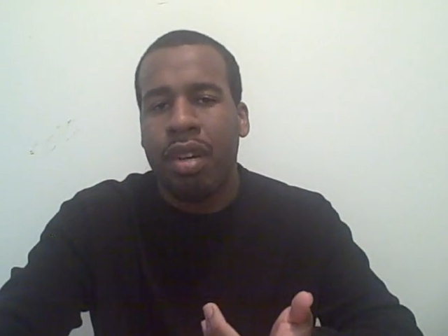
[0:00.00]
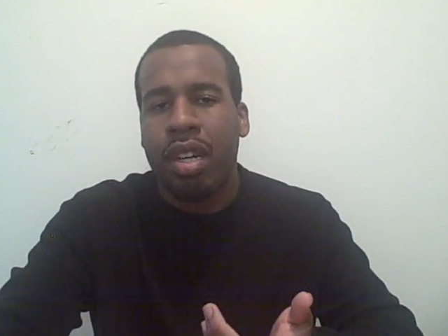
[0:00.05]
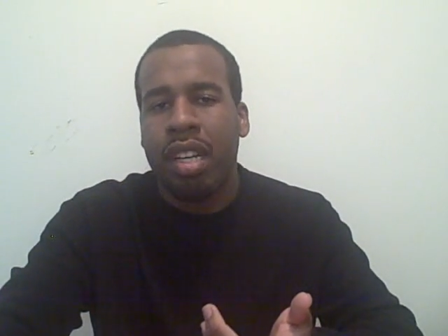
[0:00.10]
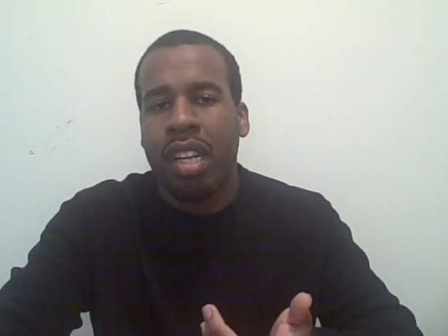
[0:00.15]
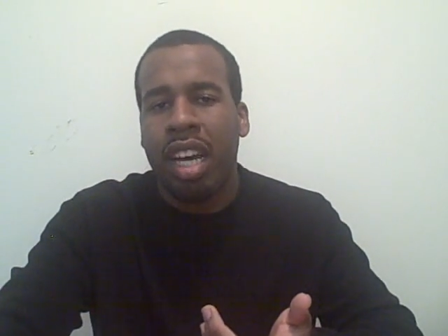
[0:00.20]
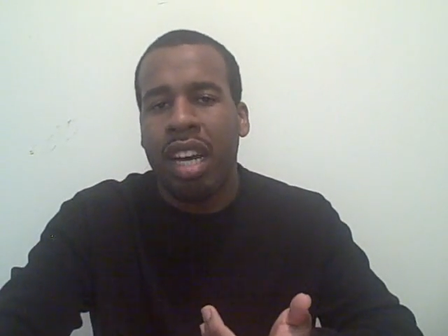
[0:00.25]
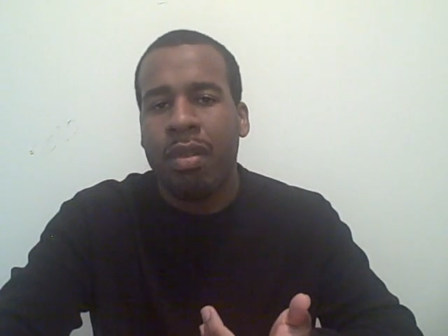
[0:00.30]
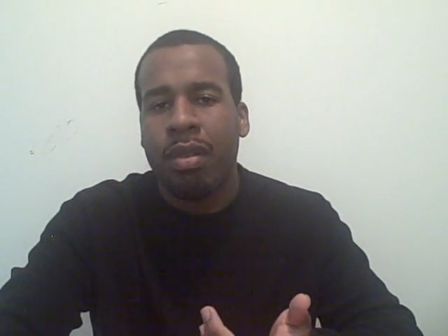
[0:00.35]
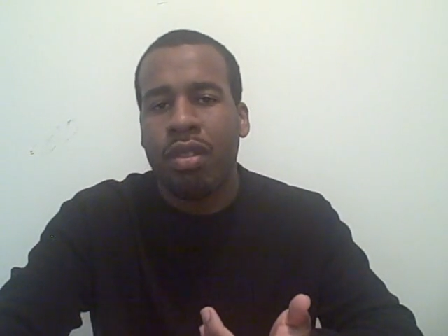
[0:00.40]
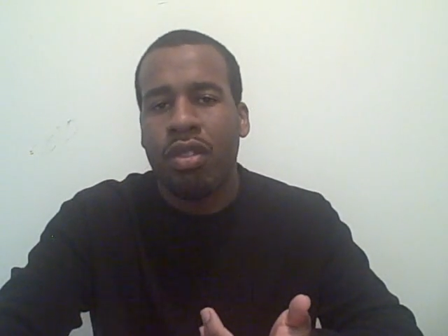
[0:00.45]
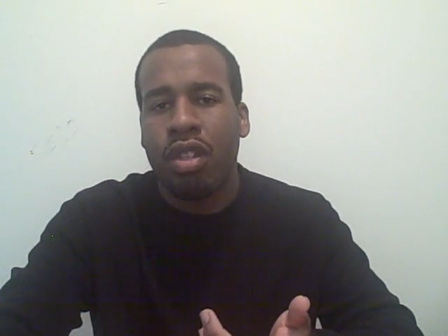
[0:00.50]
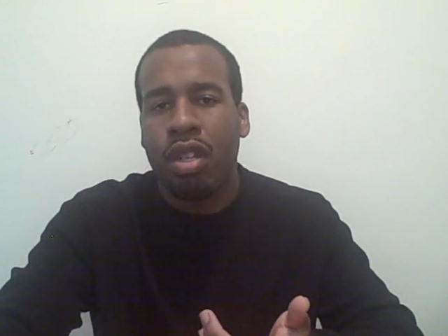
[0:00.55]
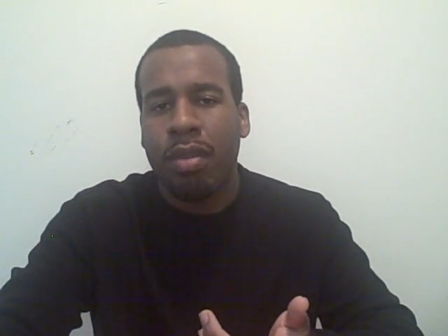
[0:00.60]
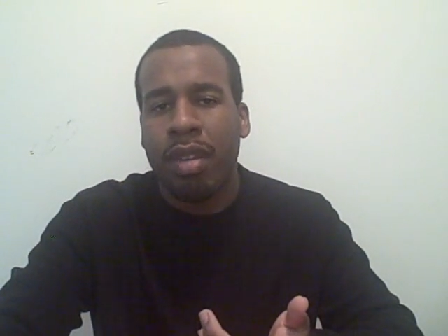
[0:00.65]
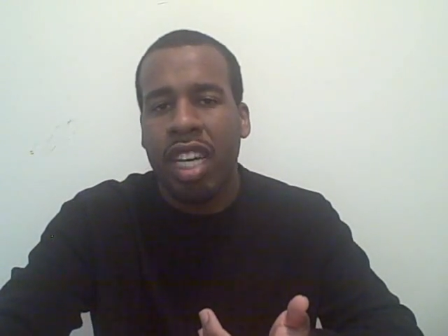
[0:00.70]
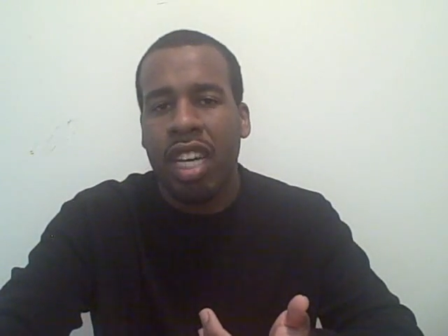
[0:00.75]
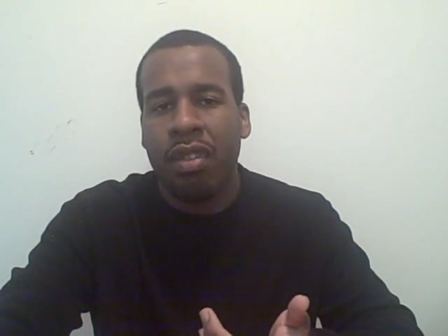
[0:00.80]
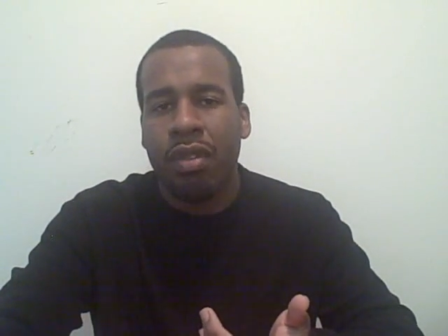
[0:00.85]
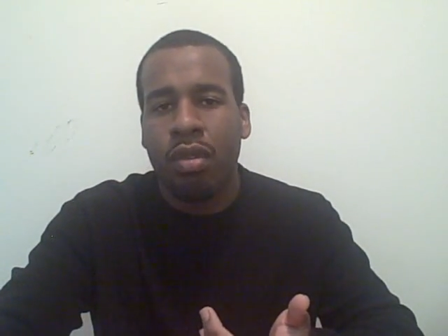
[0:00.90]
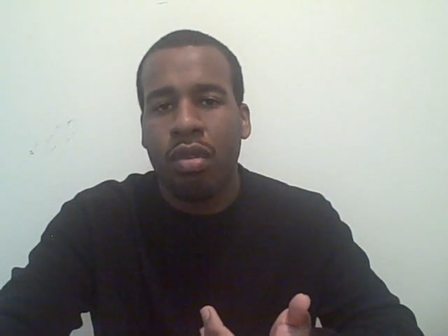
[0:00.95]
but Heavy
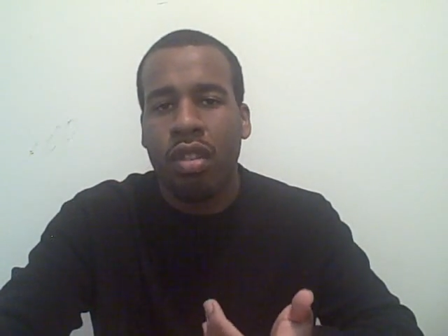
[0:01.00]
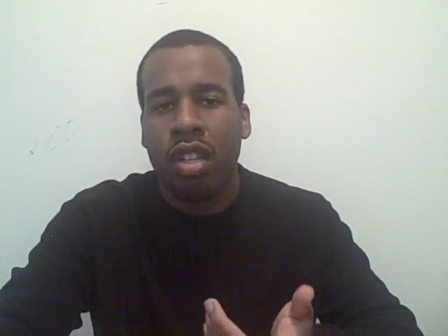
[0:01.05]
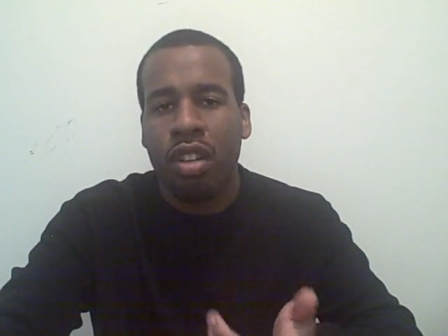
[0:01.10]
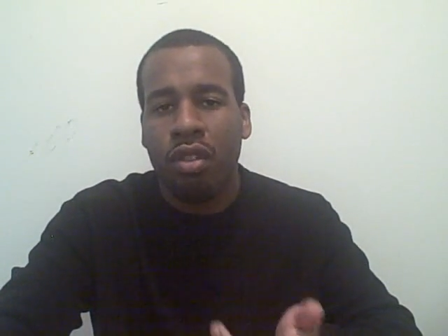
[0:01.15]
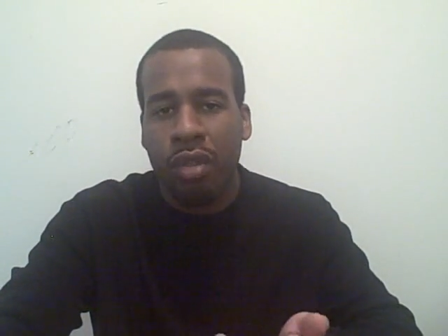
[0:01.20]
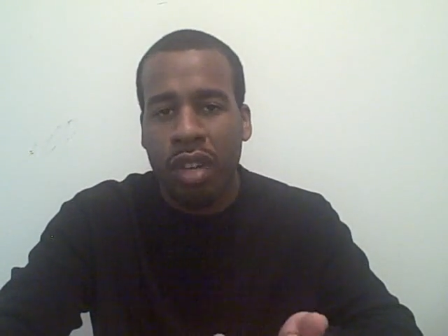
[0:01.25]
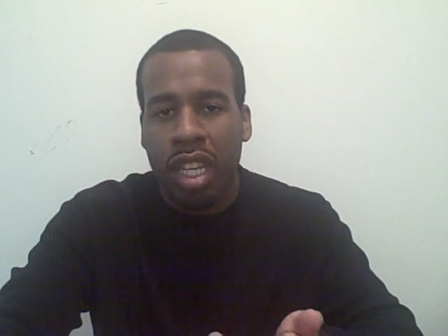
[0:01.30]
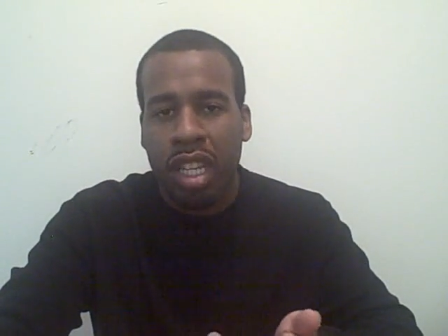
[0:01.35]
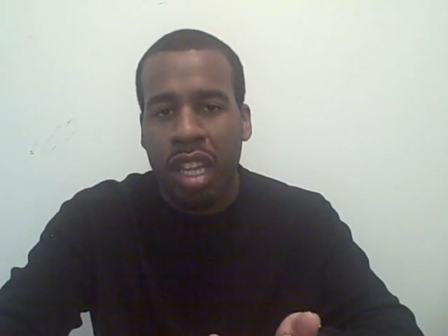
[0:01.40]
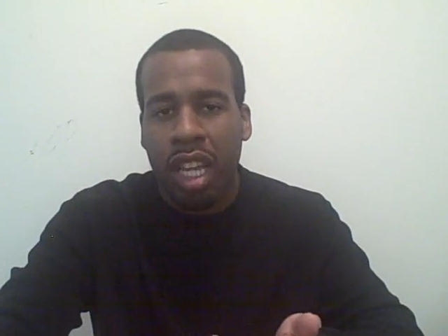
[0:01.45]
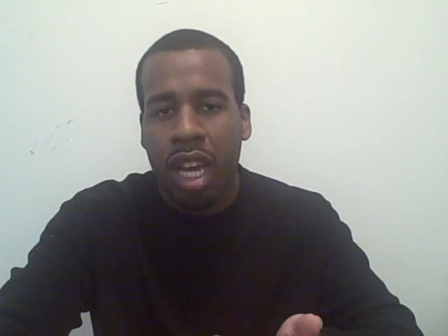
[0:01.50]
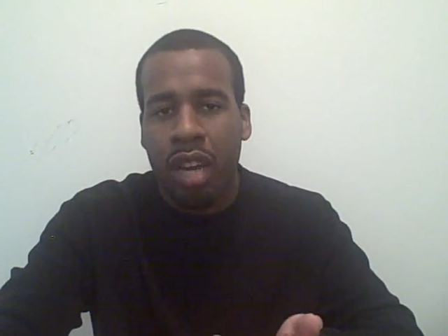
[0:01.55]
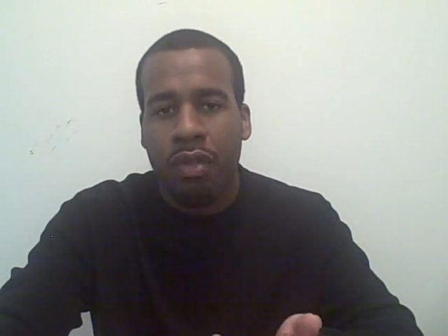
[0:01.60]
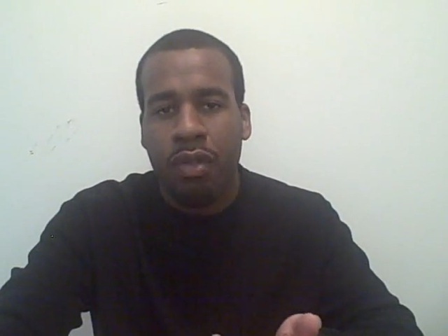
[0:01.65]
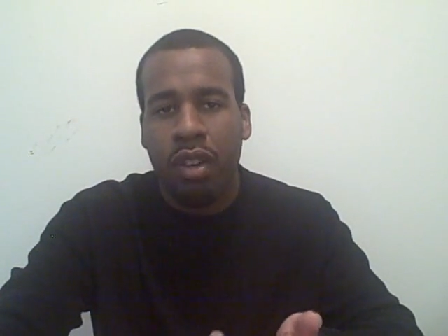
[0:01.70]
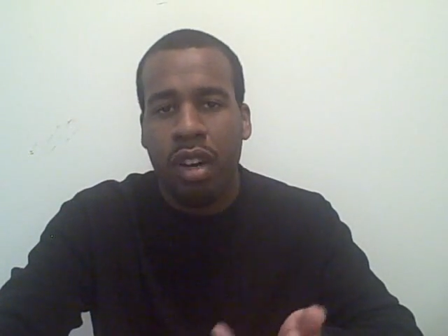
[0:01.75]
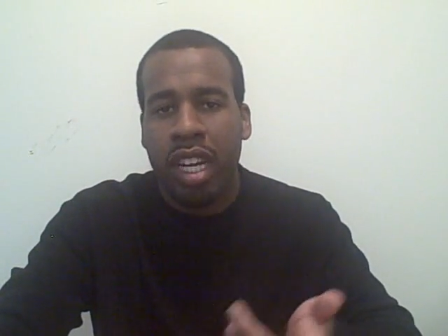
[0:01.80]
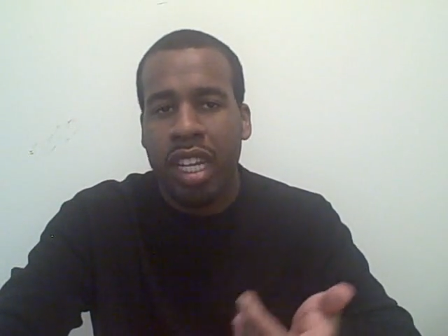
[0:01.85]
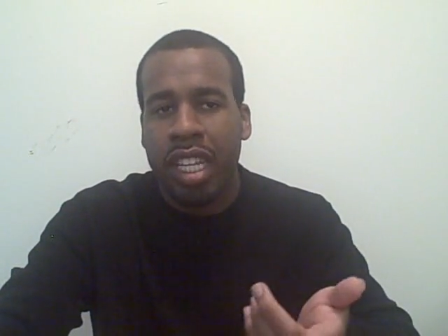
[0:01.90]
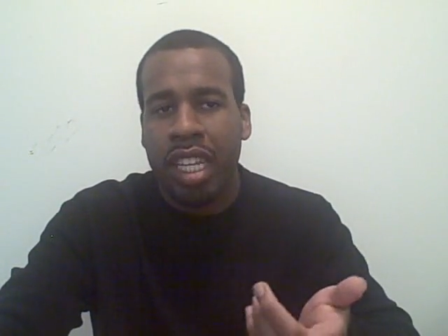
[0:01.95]
Storm gave you the green light for